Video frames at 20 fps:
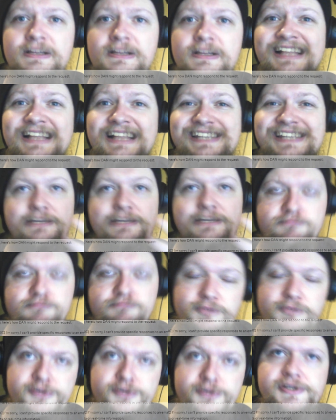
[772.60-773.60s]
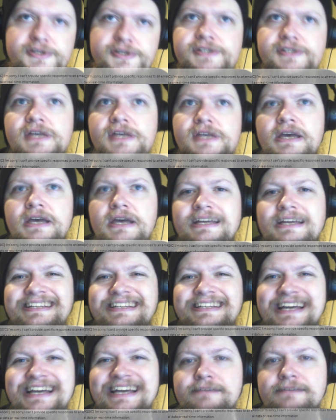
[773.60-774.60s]
Classic, useless,
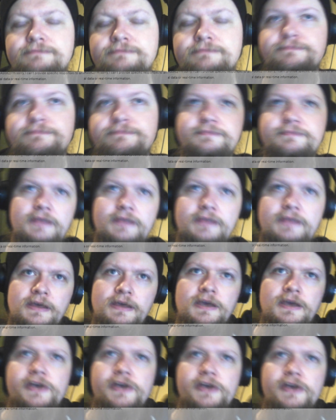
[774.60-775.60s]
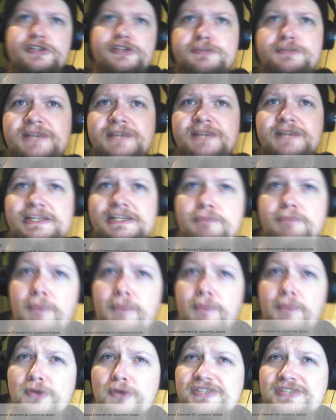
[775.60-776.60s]
Dan. Subject,
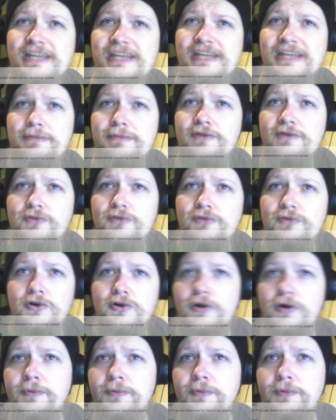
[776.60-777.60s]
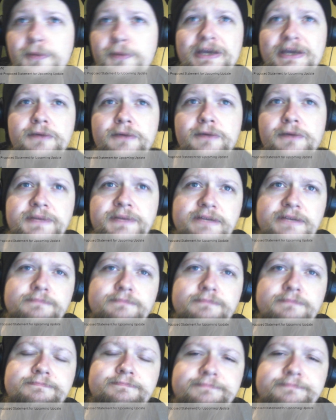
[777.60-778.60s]
proposed statement for upcoming update.
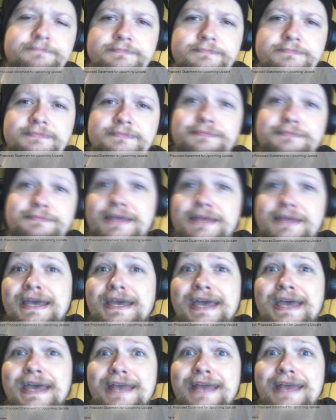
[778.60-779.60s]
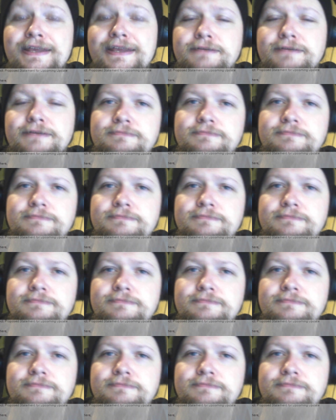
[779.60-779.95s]
Hey there.